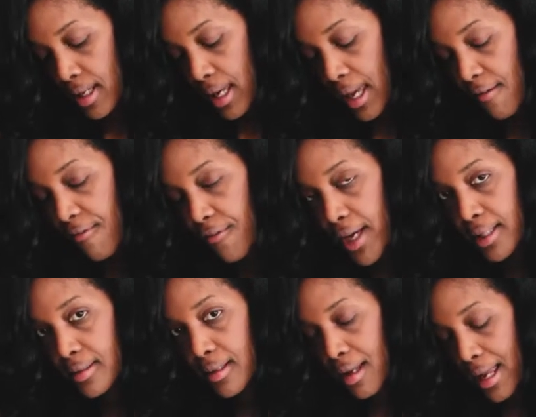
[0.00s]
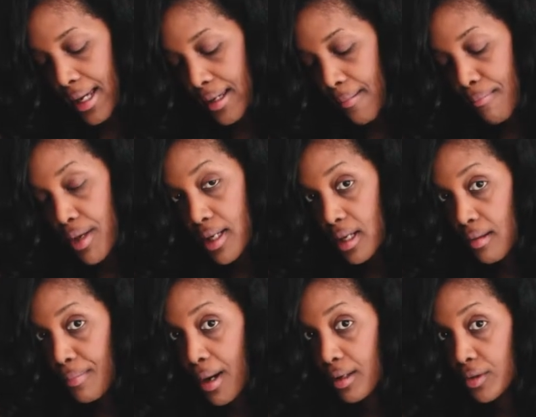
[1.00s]
effects like baking
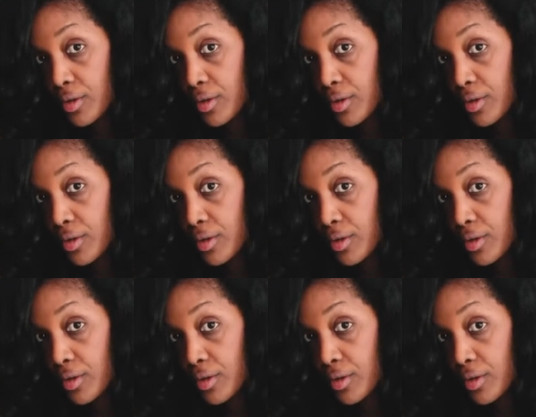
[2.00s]
powder.